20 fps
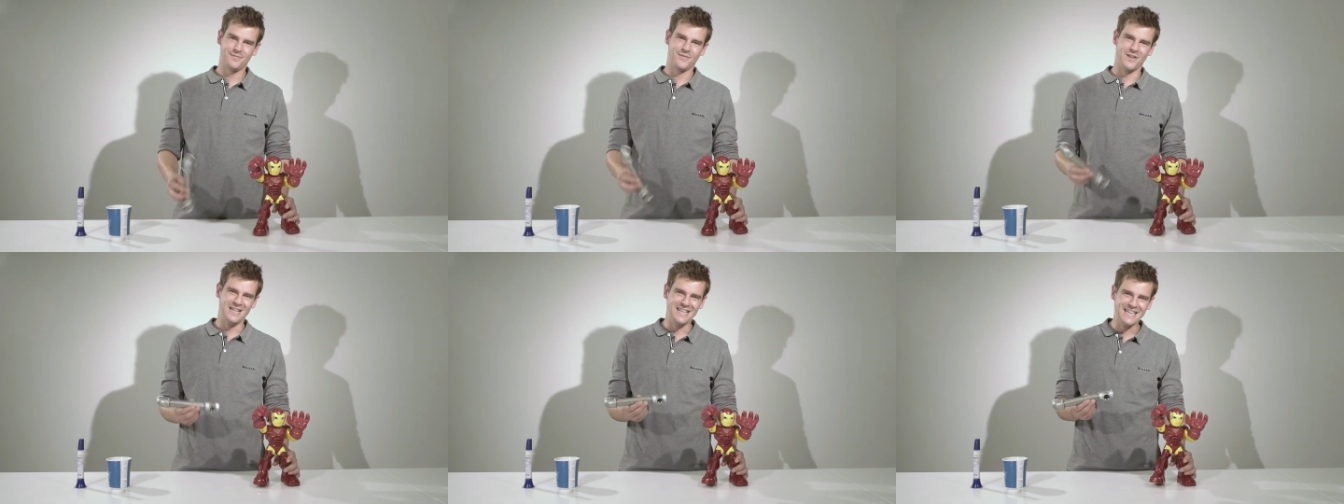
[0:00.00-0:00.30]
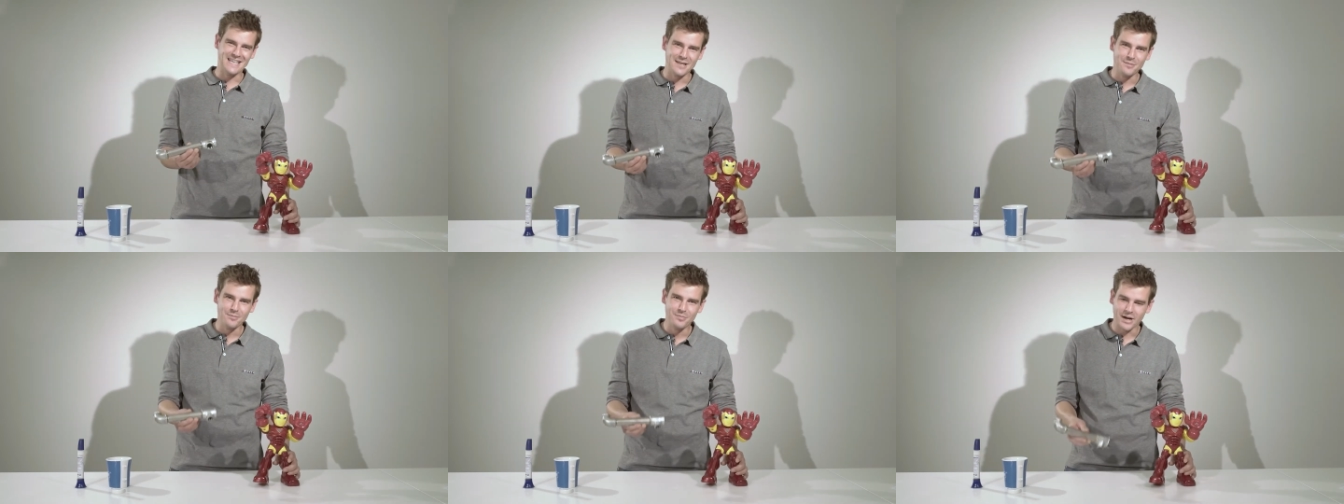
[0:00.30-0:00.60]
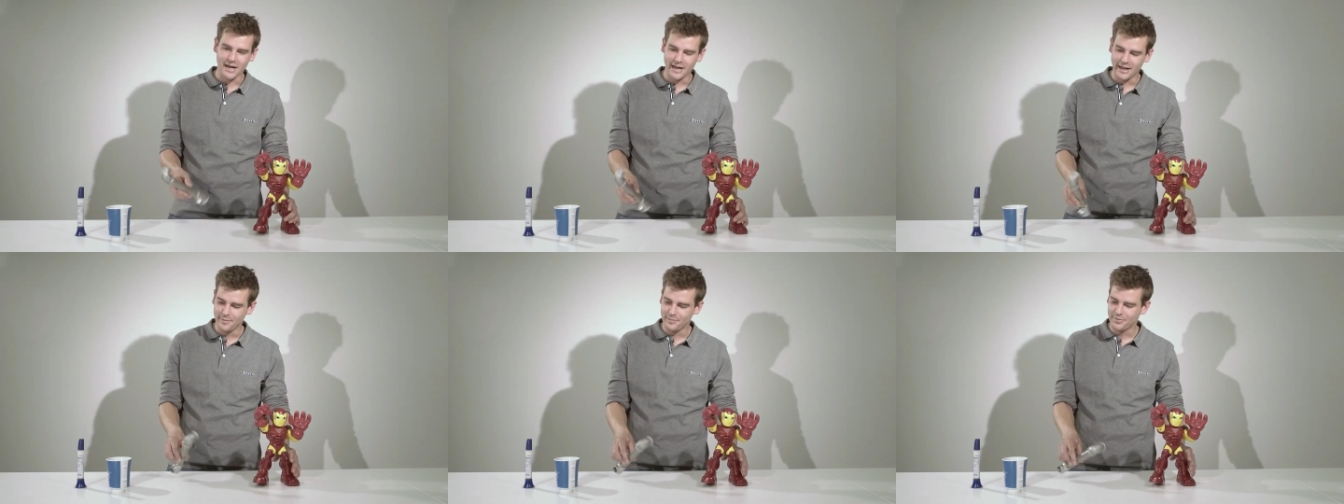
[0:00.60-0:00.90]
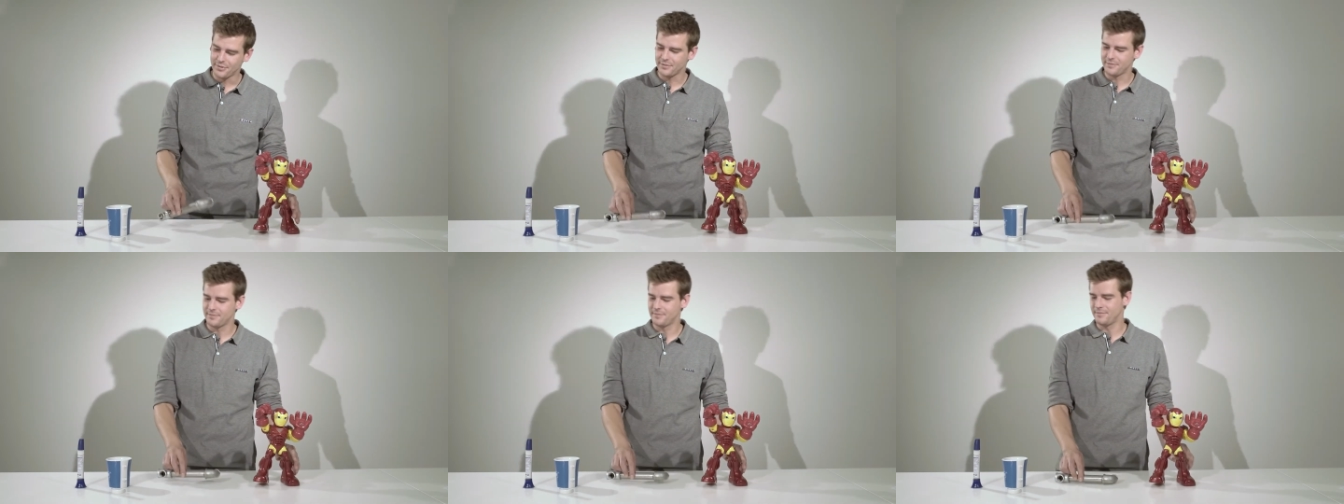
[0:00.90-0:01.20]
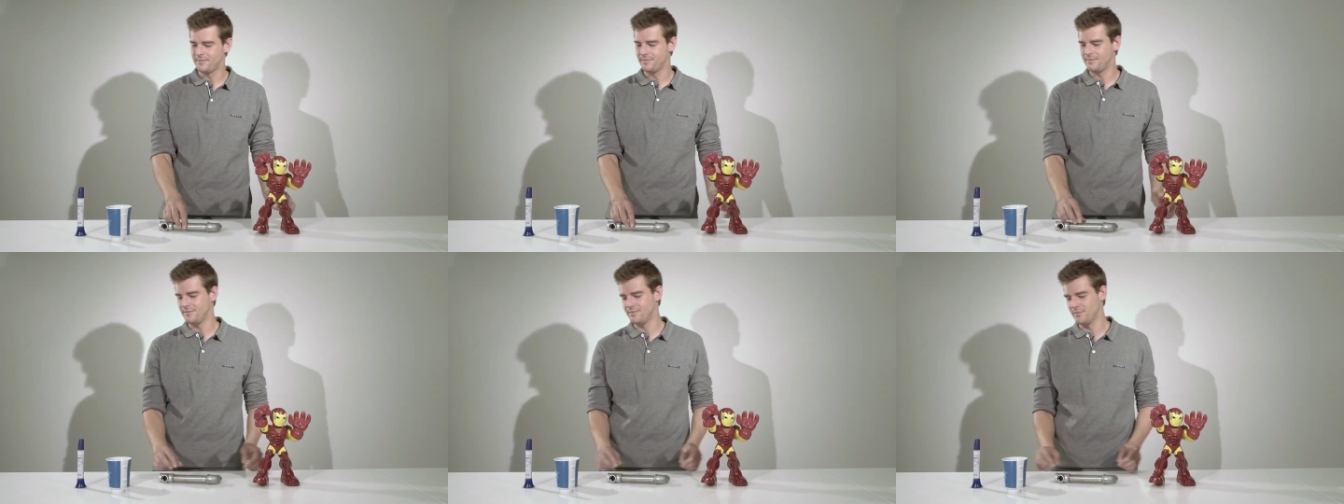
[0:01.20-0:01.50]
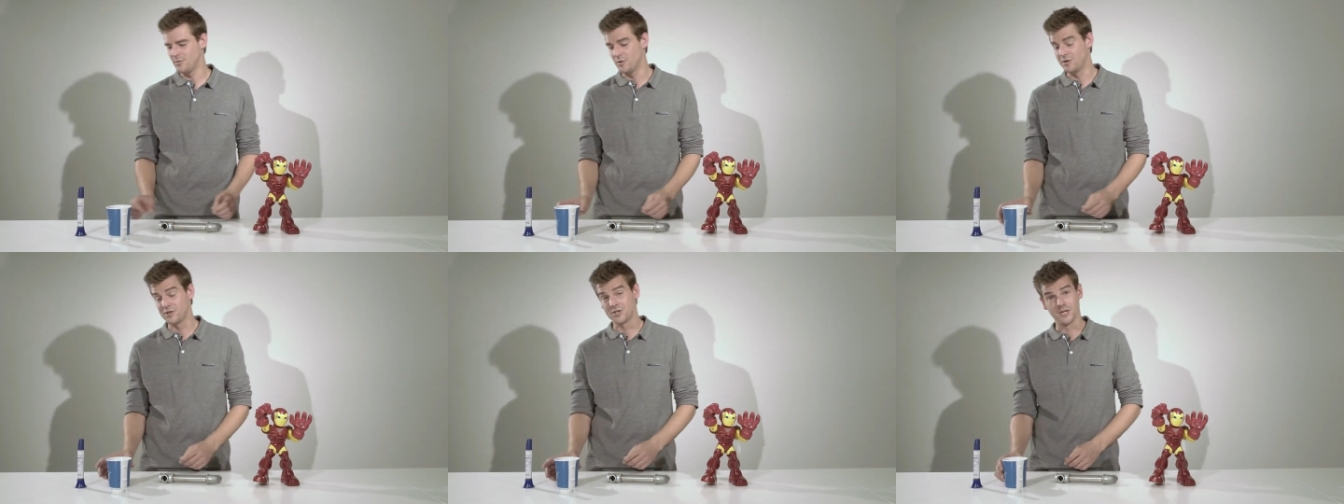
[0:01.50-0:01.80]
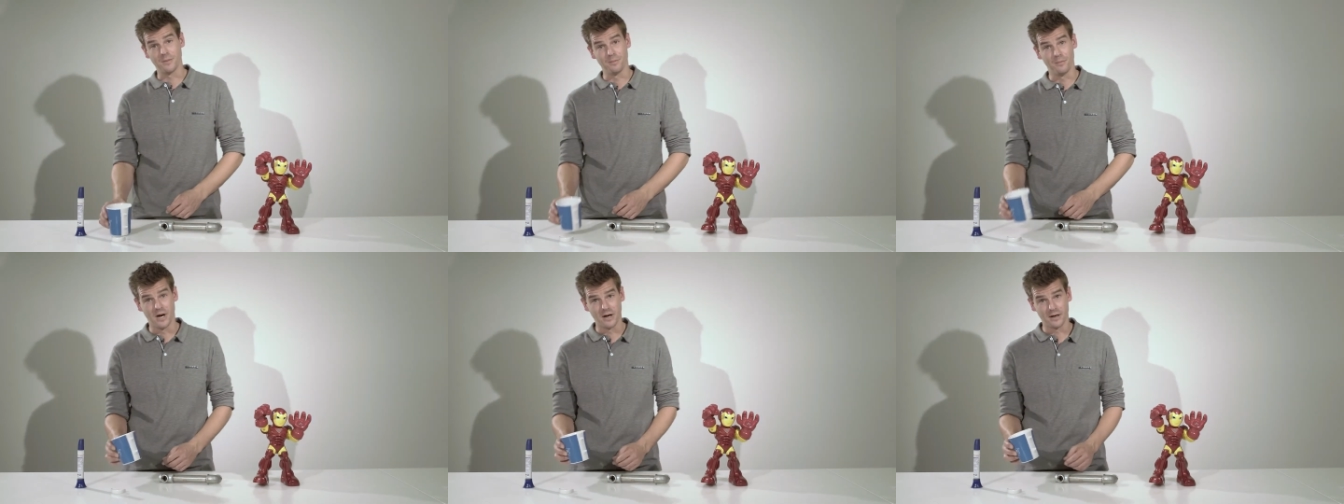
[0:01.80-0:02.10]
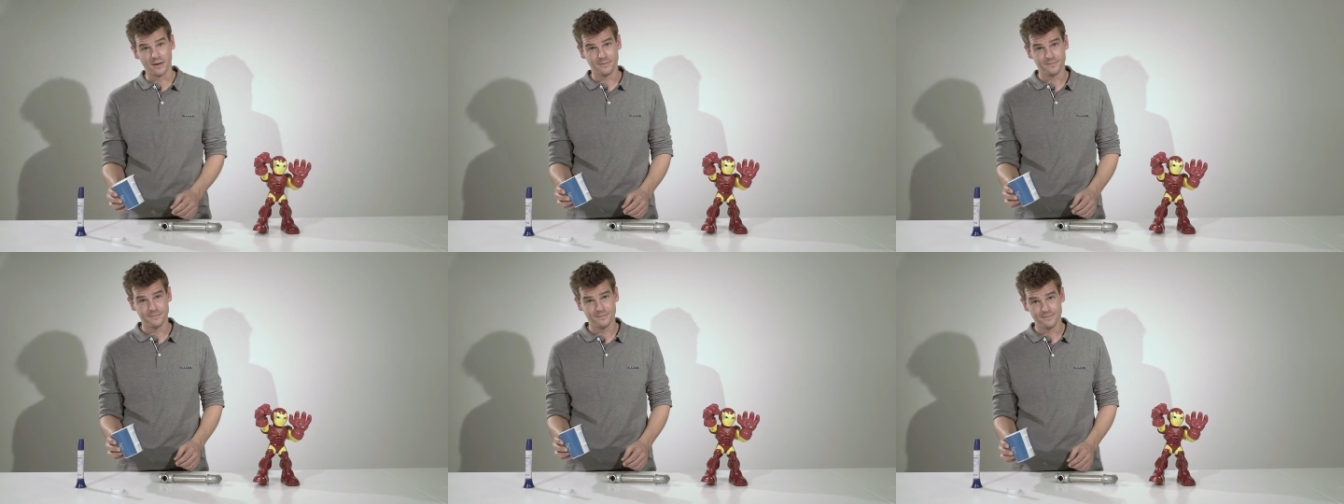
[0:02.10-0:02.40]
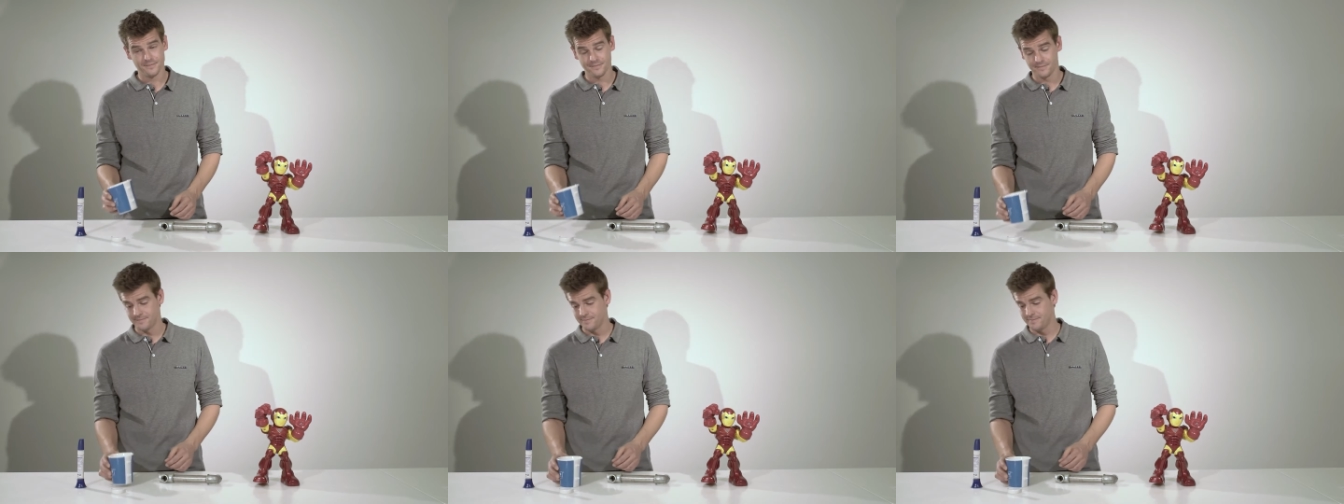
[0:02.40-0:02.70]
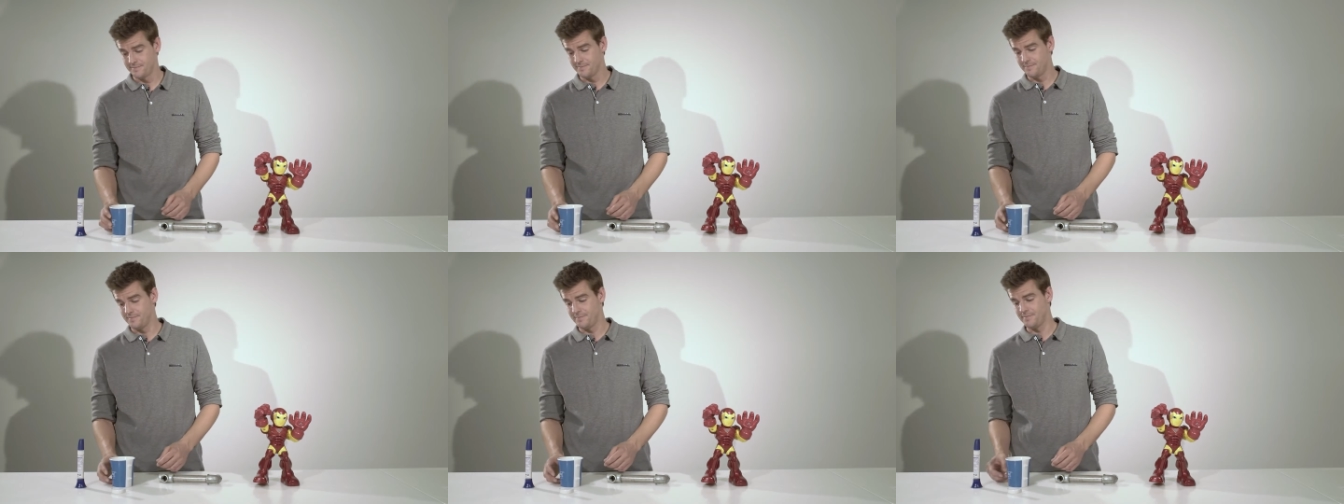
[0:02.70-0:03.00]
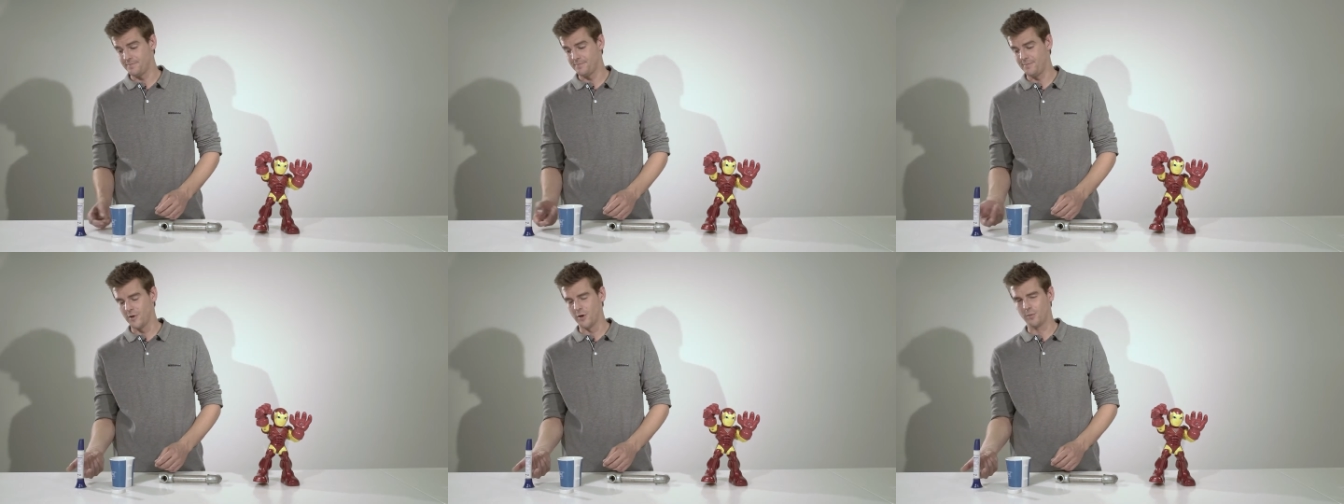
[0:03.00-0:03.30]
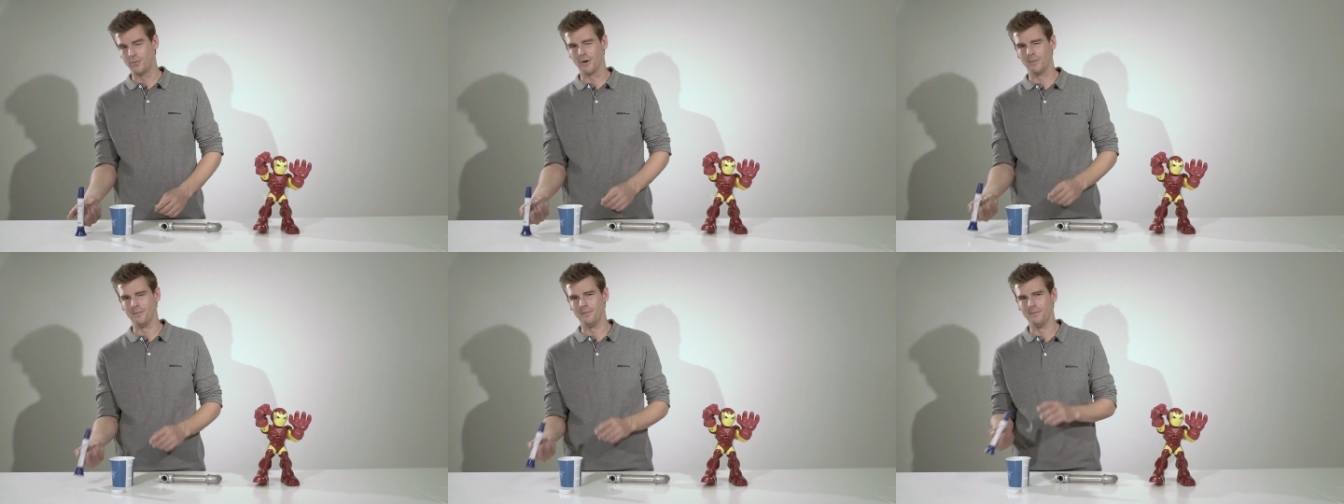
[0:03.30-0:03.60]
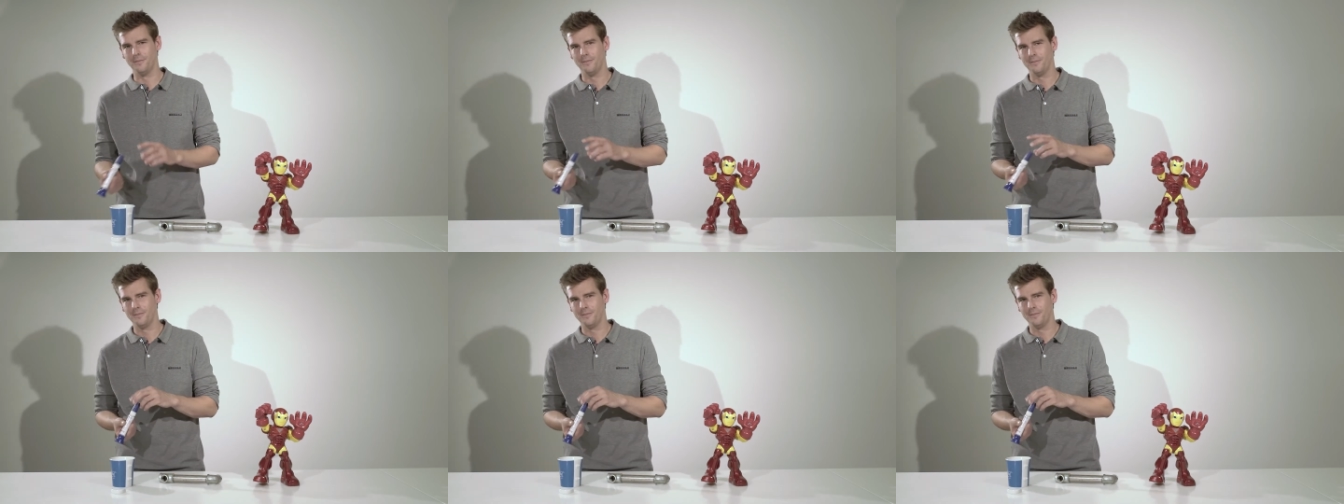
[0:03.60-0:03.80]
The leaking pipe or the chip mug. No problem.